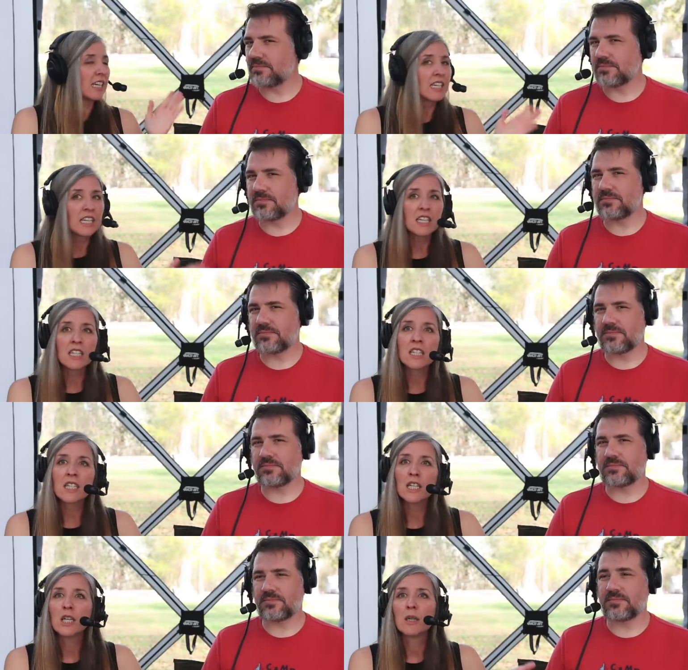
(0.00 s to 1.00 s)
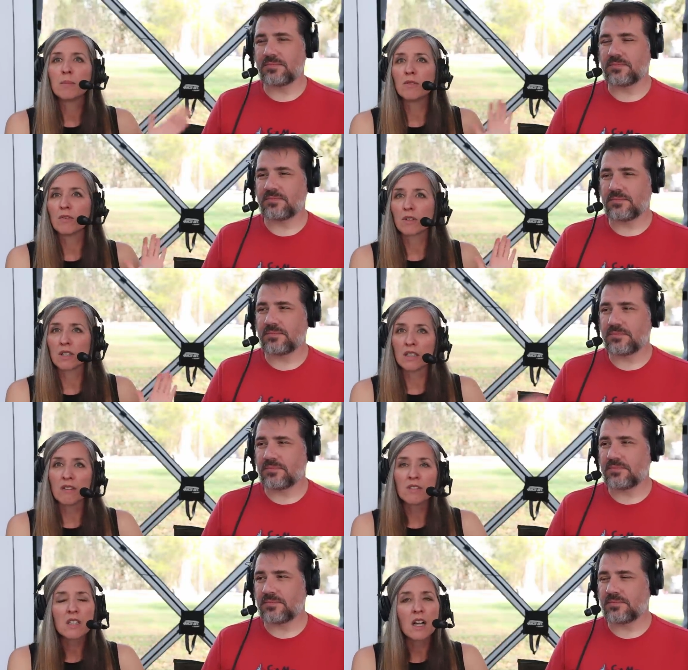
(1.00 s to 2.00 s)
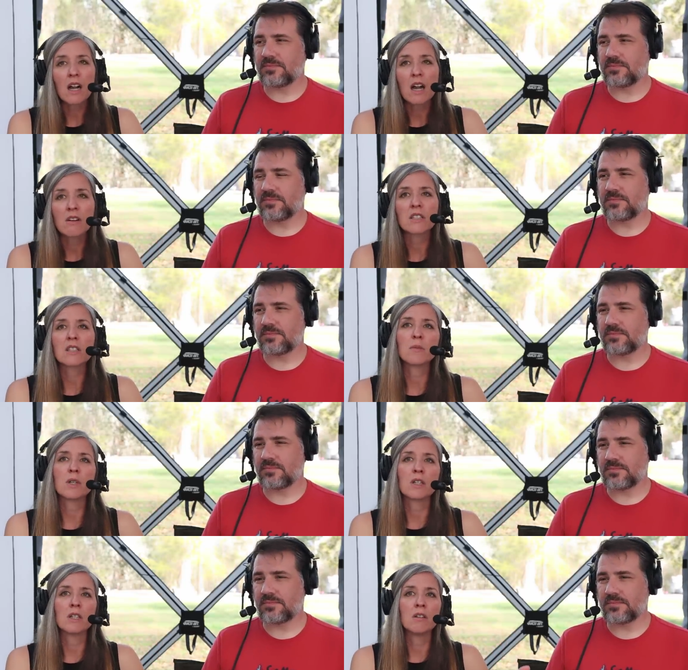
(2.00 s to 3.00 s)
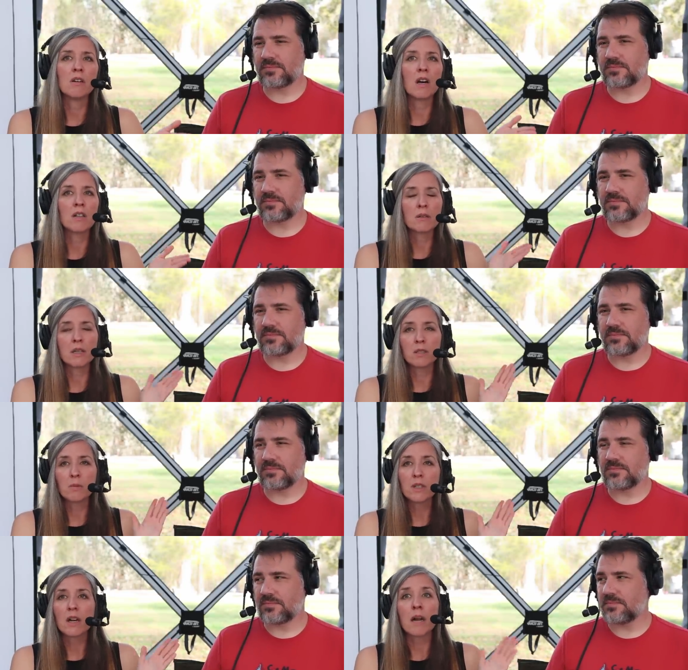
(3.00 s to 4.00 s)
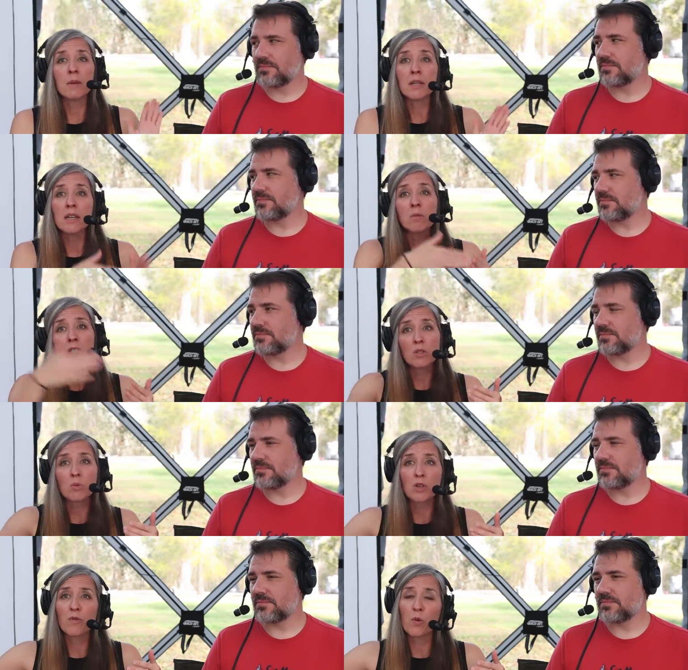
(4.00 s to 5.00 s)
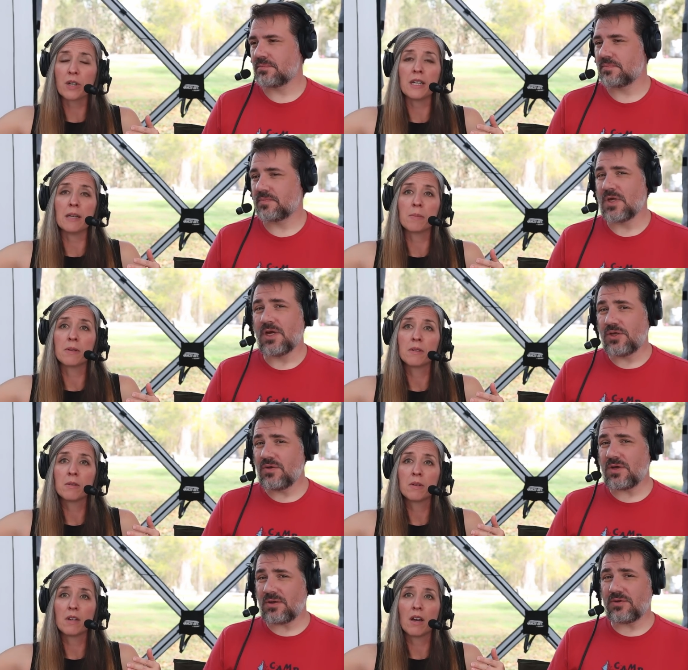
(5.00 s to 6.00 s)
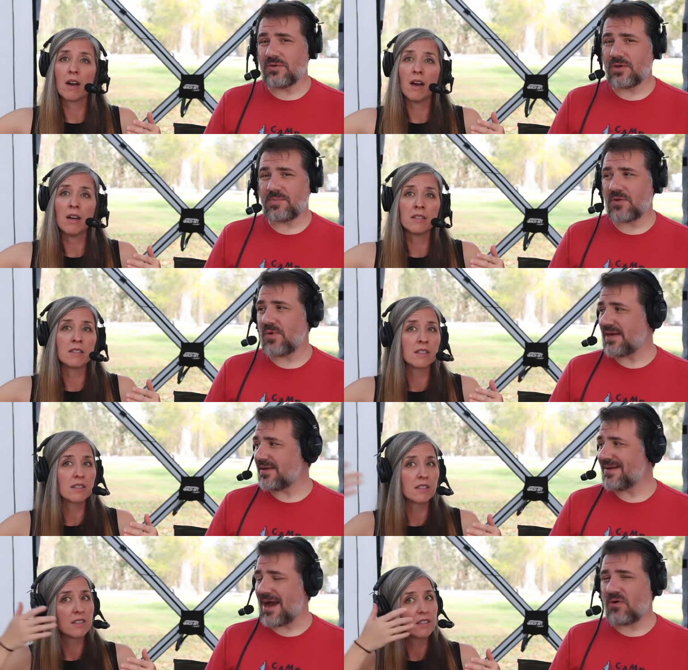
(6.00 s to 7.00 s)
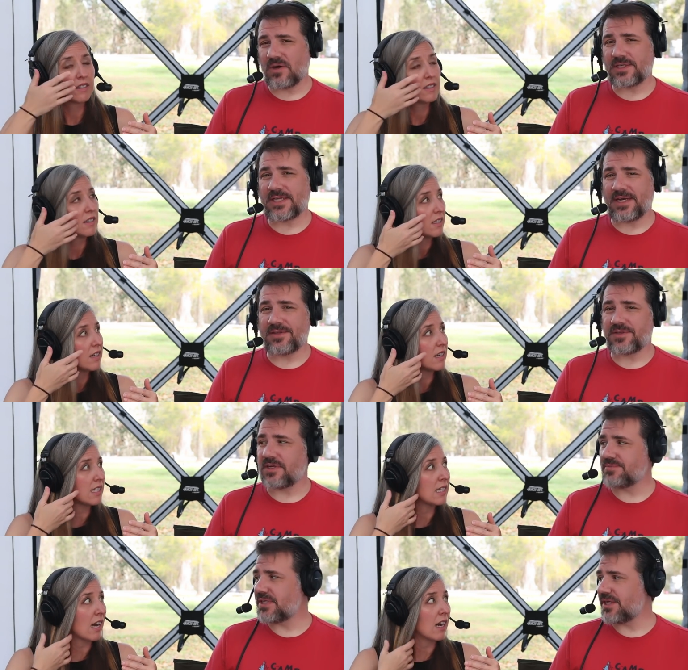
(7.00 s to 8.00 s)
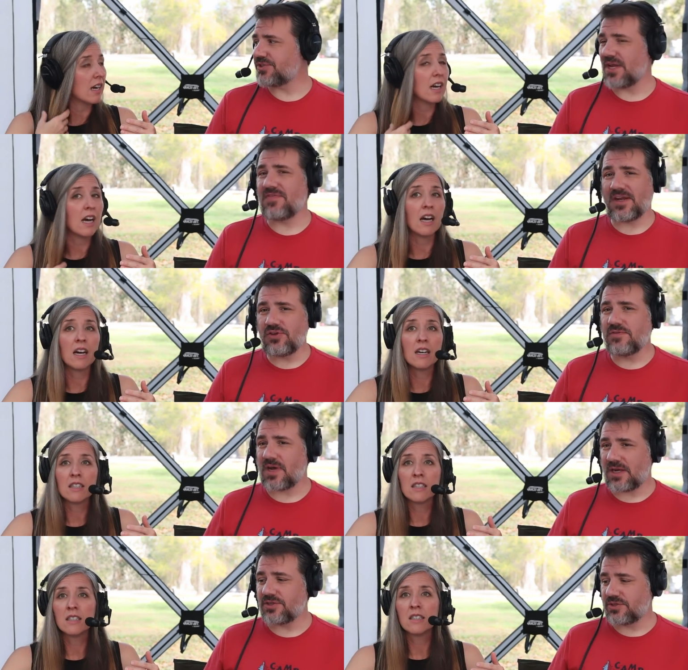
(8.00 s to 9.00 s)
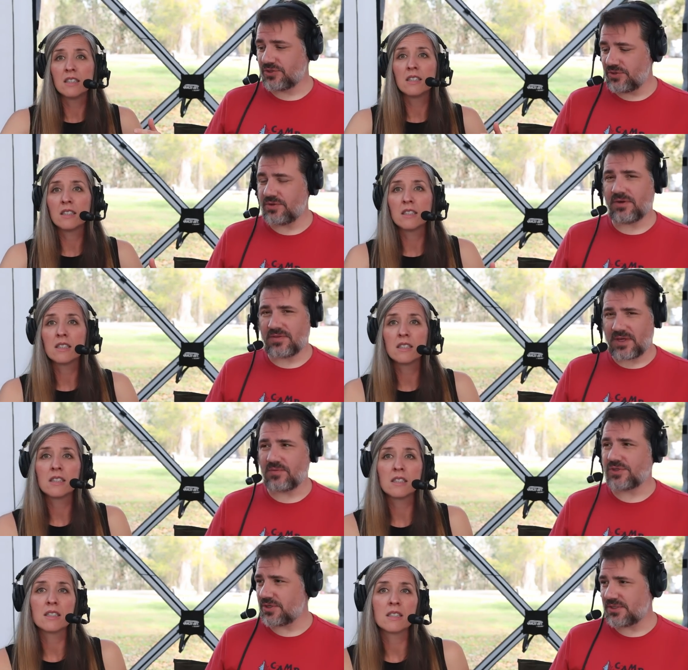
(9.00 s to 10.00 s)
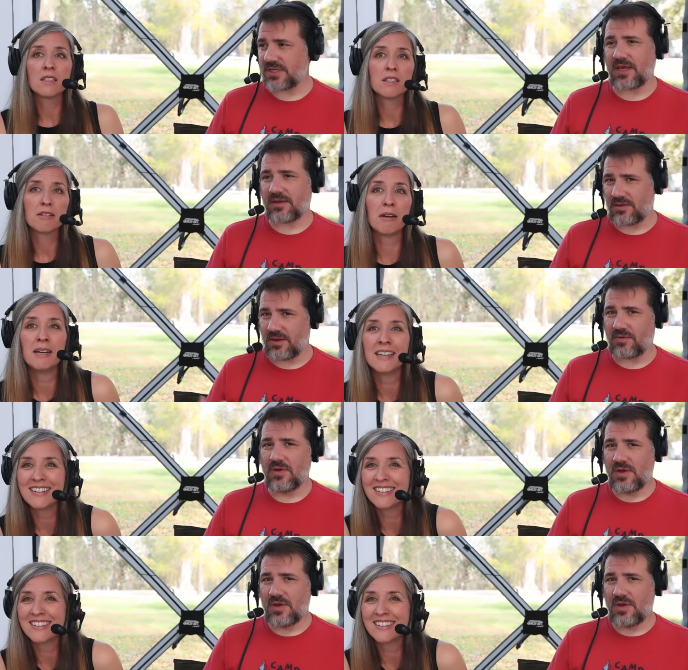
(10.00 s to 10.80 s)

Speaker 1: out of here before the 11 o'clock hour tomorrow. Otherwise, we are, I mean, it was three or four deep. You
Speaker 2: can, you could be waiting an hour in line at the dump yeah. station and then you've got to do your thing, which could take, you know,